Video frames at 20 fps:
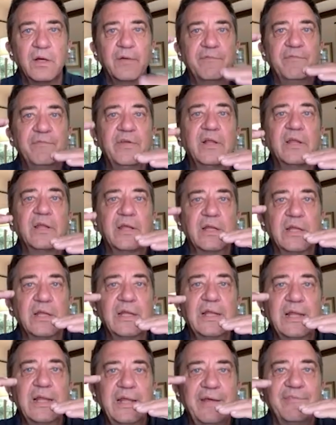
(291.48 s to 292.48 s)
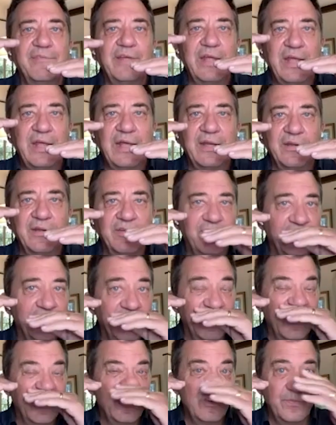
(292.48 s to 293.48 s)
feeling a little heavy-handed to
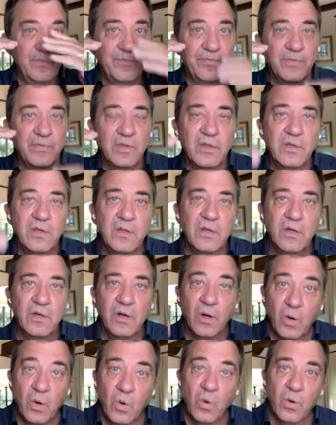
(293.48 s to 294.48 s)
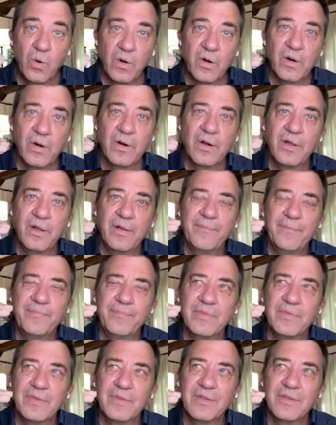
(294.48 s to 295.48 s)
you or
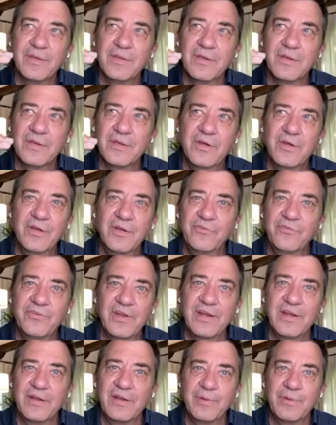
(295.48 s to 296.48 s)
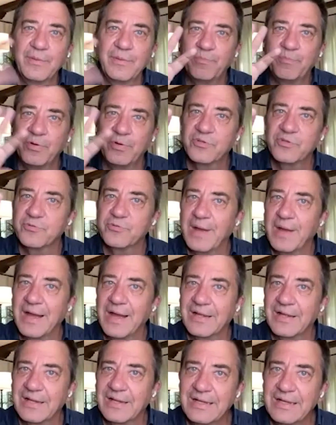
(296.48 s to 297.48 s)
couldn't stand to be pushed
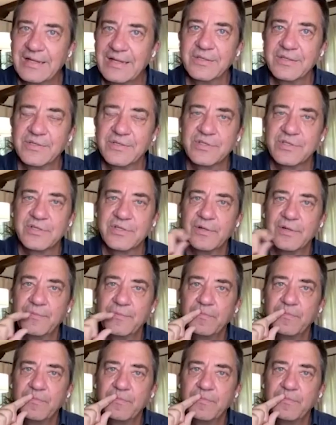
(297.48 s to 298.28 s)
back against,